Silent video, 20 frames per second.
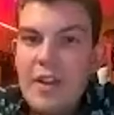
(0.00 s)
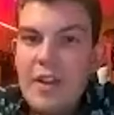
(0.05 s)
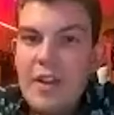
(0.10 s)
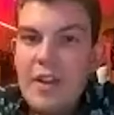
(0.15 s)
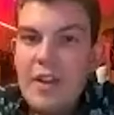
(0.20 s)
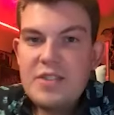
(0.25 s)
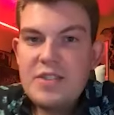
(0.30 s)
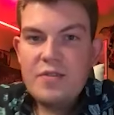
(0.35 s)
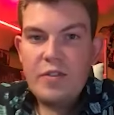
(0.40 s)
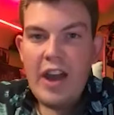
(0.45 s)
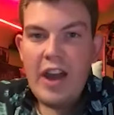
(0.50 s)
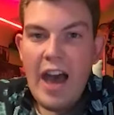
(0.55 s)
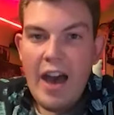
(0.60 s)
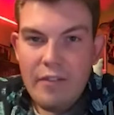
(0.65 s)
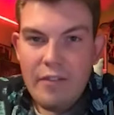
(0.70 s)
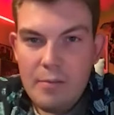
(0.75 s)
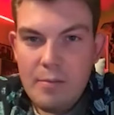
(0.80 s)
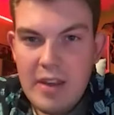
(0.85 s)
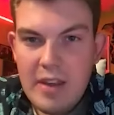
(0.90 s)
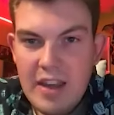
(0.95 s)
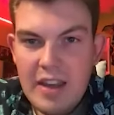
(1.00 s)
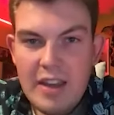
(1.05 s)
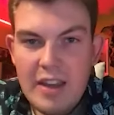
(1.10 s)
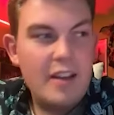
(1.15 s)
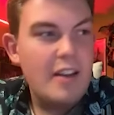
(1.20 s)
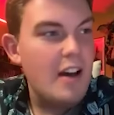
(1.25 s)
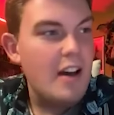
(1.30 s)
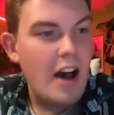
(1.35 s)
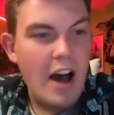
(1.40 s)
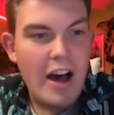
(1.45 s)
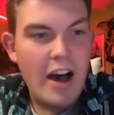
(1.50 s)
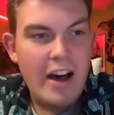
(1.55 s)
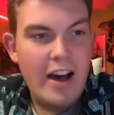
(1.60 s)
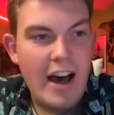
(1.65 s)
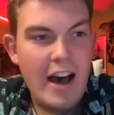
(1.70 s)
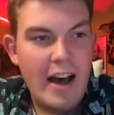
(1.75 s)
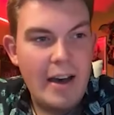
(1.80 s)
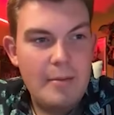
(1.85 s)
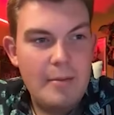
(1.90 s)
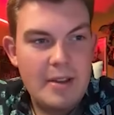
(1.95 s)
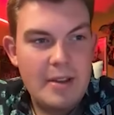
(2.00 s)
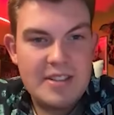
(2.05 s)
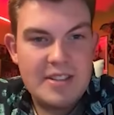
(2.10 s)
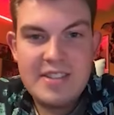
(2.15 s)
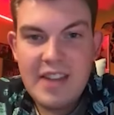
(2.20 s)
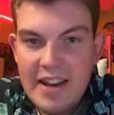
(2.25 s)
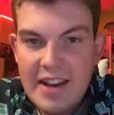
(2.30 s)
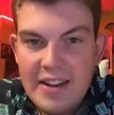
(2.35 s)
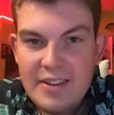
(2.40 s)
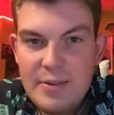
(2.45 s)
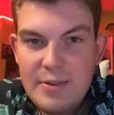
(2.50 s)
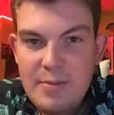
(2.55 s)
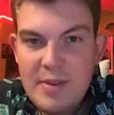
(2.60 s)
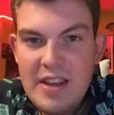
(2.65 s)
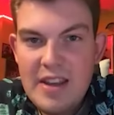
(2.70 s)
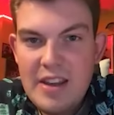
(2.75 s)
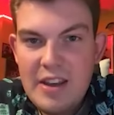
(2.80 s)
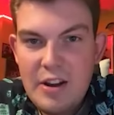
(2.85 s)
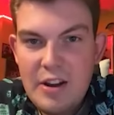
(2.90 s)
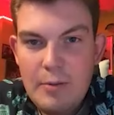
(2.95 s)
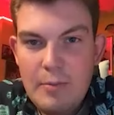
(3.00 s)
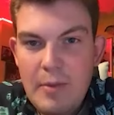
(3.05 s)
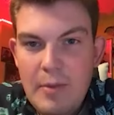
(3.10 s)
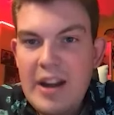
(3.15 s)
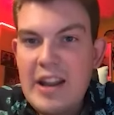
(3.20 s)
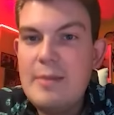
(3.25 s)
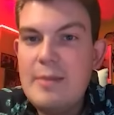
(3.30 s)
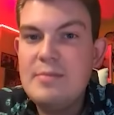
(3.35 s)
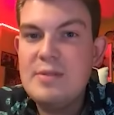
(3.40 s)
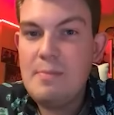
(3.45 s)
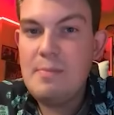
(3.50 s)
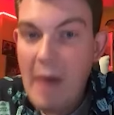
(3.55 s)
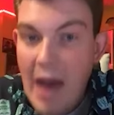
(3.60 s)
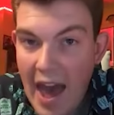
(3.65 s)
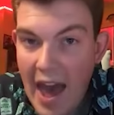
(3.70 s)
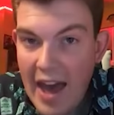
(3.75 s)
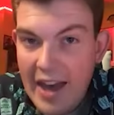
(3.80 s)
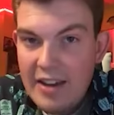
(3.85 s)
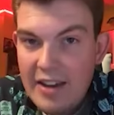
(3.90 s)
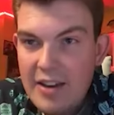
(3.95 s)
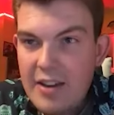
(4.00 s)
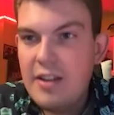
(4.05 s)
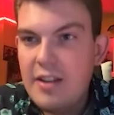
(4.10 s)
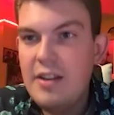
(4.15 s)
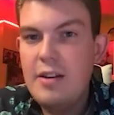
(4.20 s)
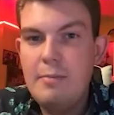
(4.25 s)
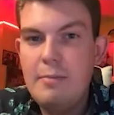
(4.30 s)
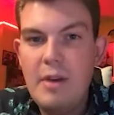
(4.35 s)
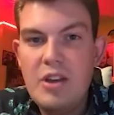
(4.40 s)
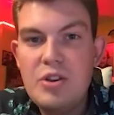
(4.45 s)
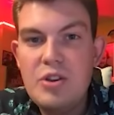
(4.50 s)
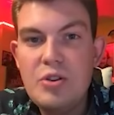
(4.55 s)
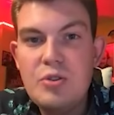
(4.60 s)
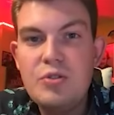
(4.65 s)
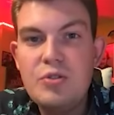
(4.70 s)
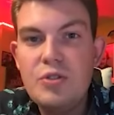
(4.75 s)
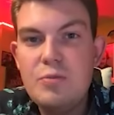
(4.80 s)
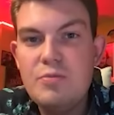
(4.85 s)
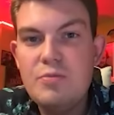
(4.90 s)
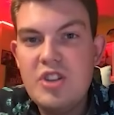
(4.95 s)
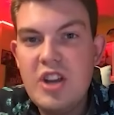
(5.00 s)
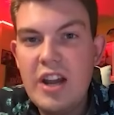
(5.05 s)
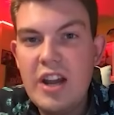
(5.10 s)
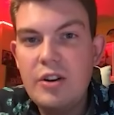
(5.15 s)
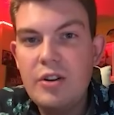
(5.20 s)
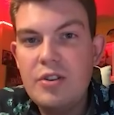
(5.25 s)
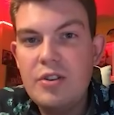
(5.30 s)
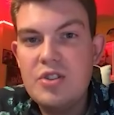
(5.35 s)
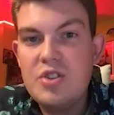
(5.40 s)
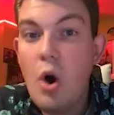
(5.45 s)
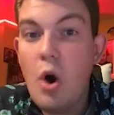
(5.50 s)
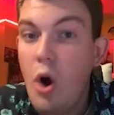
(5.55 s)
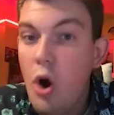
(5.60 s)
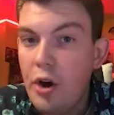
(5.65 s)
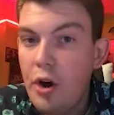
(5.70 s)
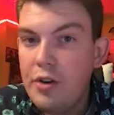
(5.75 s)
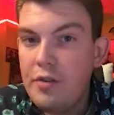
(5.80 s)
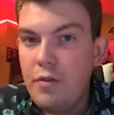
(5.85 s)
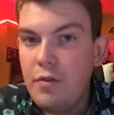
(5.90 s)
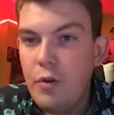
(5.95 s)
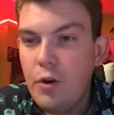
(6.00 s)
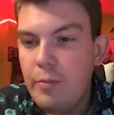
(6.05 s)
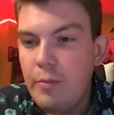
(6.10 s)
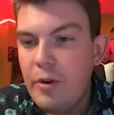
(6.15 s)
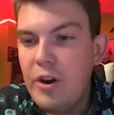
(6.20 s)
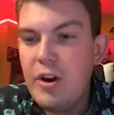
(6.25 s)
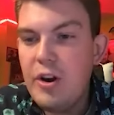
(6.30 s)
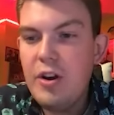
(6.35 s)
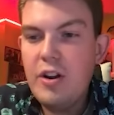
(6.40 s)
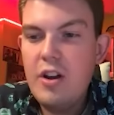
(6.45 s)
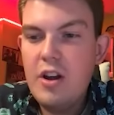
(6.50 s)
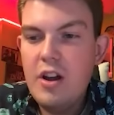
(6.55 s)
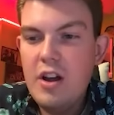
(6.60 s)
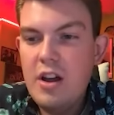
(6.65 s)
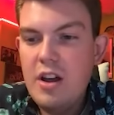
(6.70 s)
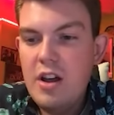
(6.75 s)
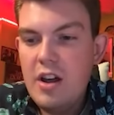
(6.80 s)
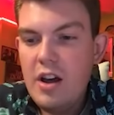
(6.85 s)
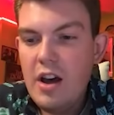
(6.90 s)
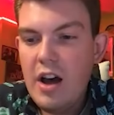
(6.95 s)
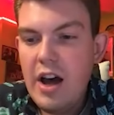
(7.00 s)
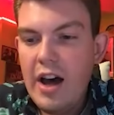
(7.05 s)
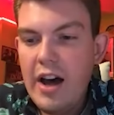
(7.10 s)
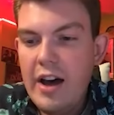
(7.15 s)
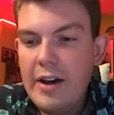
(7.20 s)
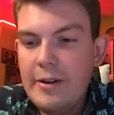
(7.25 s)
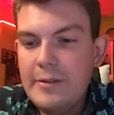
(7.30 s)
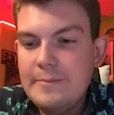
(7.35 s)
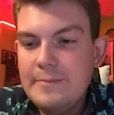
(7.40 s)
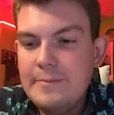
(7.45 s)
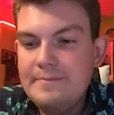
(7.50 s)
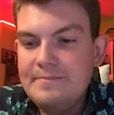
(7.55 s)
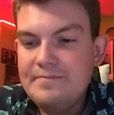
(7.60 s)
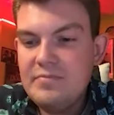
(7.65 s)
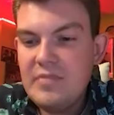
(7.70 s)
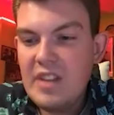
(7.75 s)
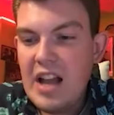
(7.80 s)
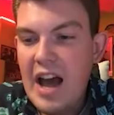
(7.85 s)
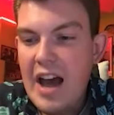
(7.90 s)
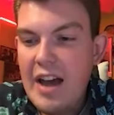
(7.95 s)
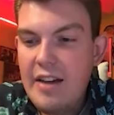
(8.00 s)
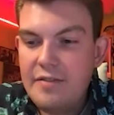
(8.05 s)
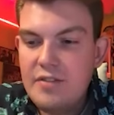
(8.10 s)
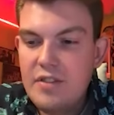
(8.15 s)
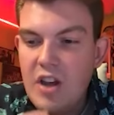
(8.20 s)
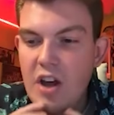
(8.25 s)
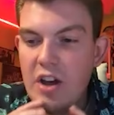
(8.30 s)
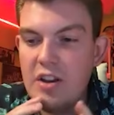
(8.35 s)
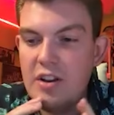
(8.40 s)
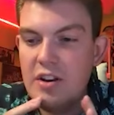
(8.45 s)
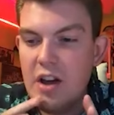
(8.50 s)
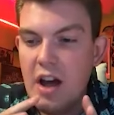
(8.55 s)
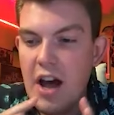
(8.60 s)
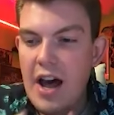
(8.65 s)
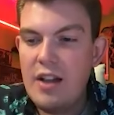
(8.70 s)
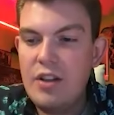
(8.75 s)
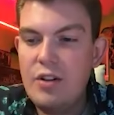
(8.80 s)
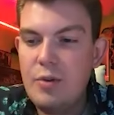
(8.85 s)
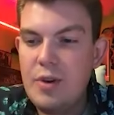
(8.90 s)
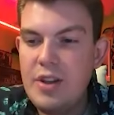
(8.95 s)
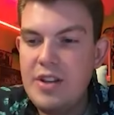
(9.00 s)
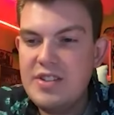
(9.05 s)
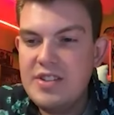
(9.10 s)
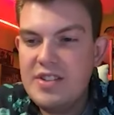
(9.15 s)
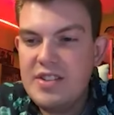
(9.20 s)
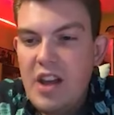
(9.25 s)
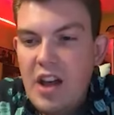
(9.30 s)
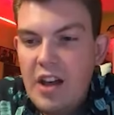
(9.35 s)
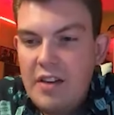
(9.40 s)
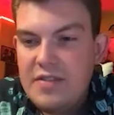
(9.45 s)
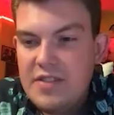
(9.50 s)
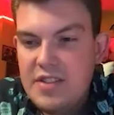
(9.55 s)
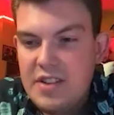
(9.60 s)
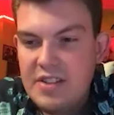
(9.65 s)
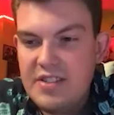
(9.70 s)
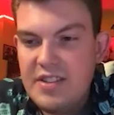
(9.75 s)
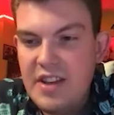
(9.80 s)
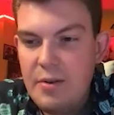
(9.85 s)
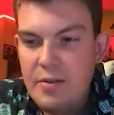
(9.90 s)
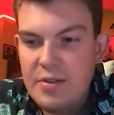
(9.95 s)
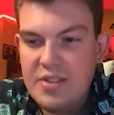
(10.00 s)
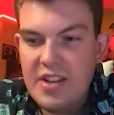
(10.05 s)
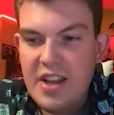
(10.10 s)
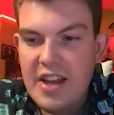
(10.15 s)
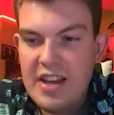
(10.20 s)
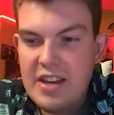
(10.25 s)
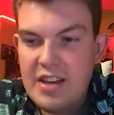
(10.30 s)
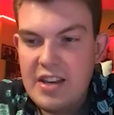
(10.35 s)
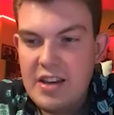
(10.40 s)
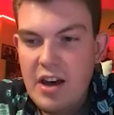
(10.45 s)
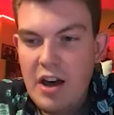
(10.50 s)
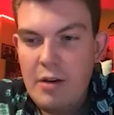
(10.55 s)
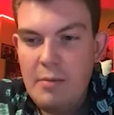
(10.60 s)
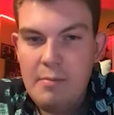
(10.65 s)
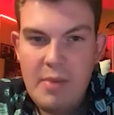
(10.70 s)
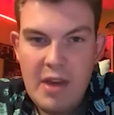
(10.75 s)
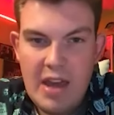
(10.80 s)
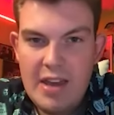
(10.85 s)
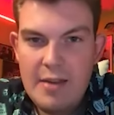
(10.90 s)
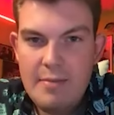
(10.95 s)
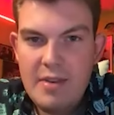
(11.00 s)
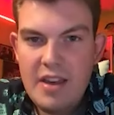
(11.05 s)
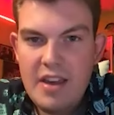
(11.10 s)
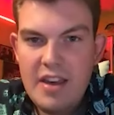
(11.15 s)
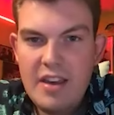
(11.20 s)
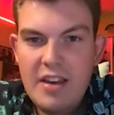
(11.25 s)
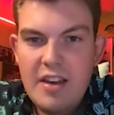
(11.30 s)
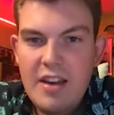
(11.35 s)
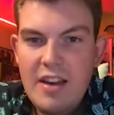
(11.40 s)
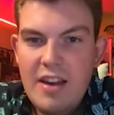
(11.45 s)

for having me. Uh, I'm excited to be here. My name's Mak. My YouTube channel is Haunt Former. Um, I've done Halloween stuff since I was like a baby,